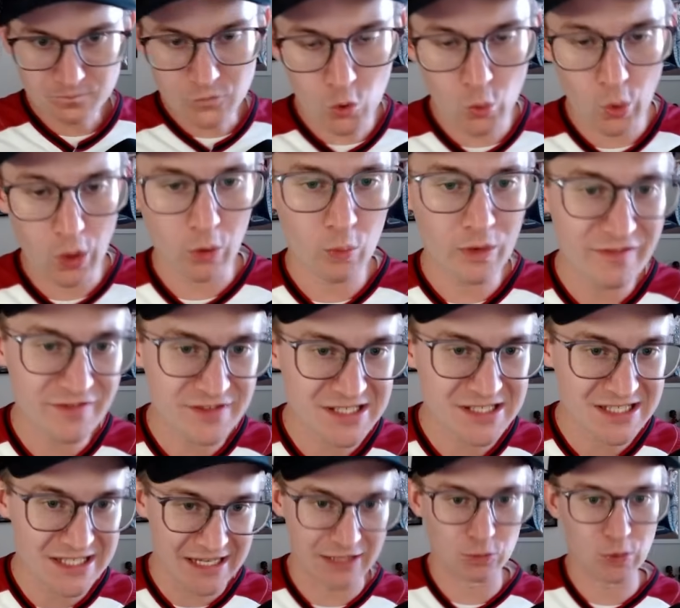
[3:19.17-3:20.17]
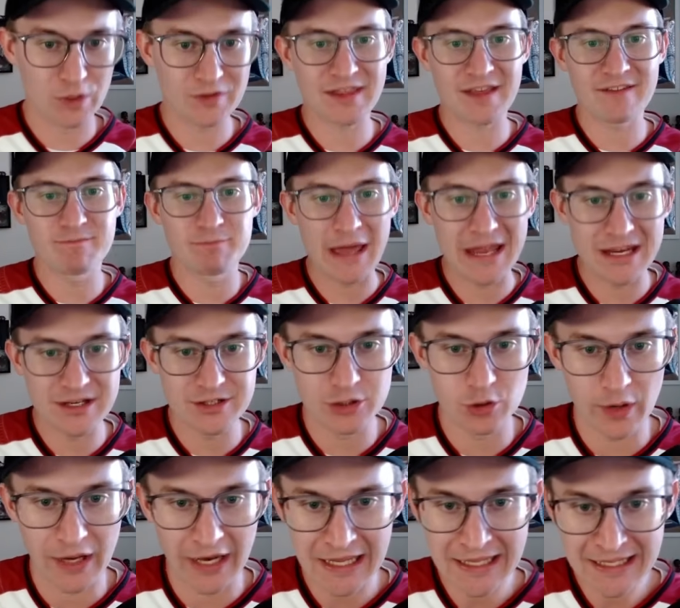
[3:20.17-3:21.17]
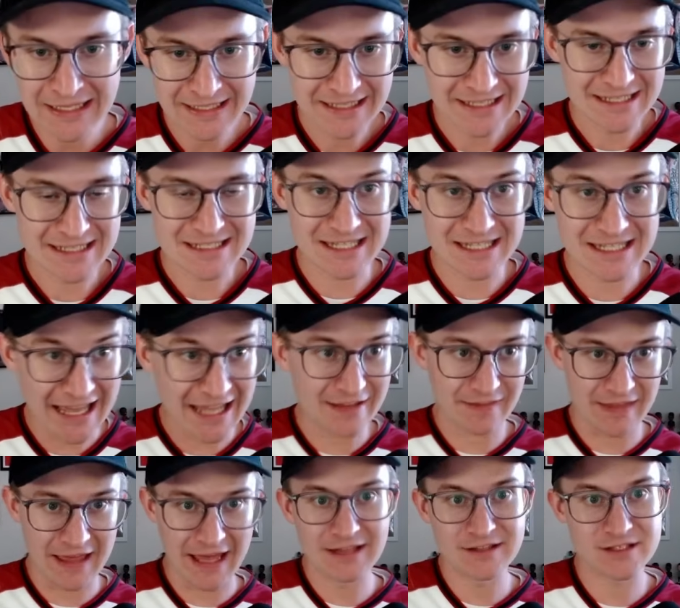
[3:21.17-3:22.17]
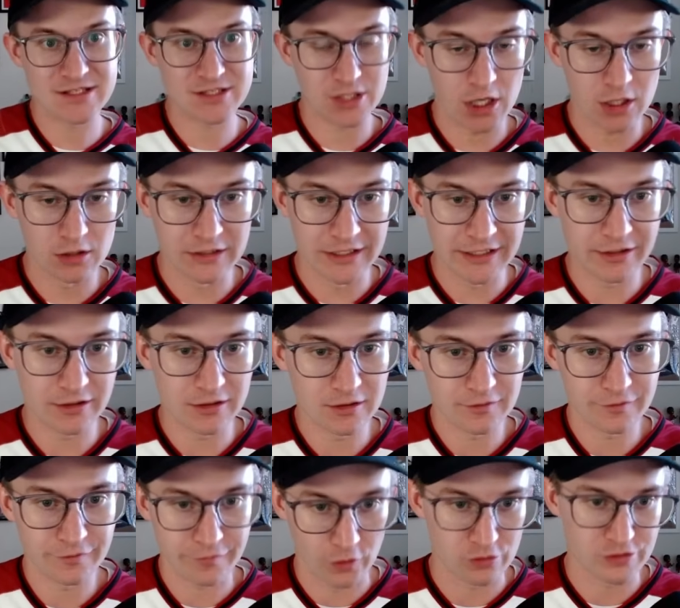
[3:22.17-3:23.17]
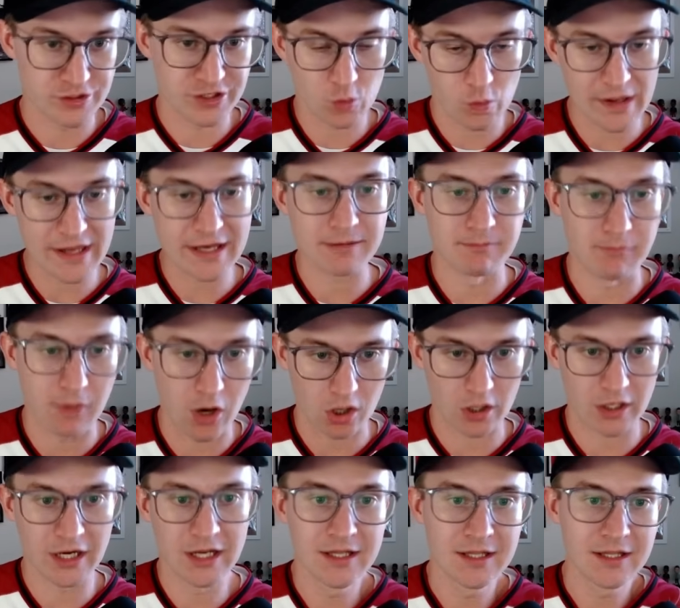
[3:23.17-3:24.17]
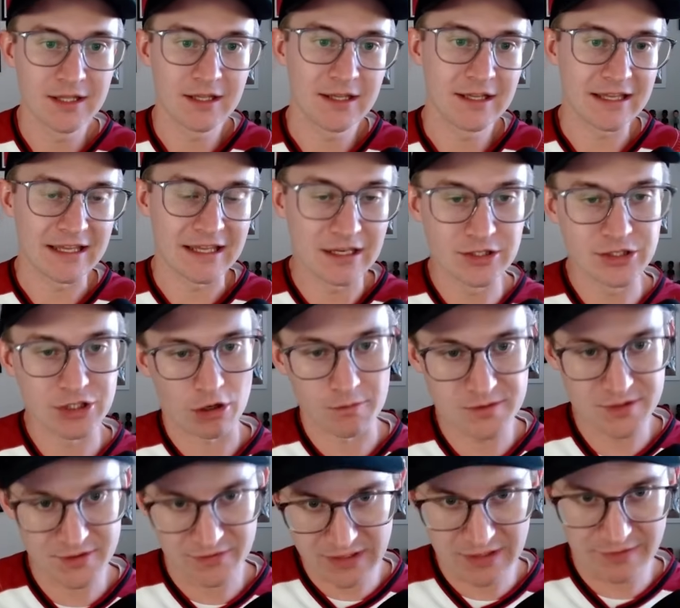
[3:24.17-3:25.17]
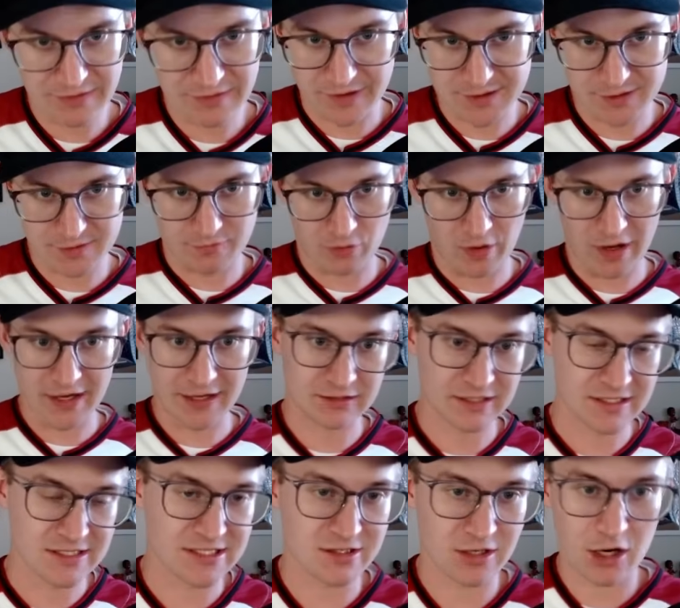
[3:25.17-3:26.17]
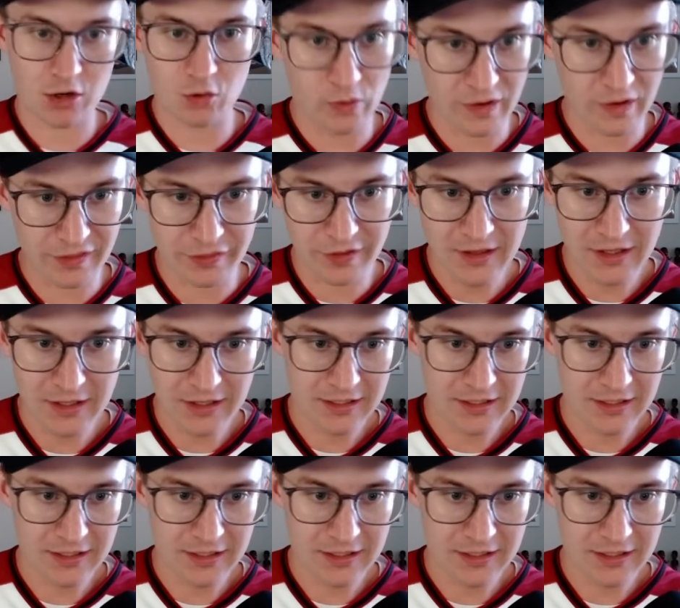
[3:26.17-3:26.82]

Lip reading: what we've seen, what they've been doing to get that solid first week mark in terms of defensive rating. Let's start with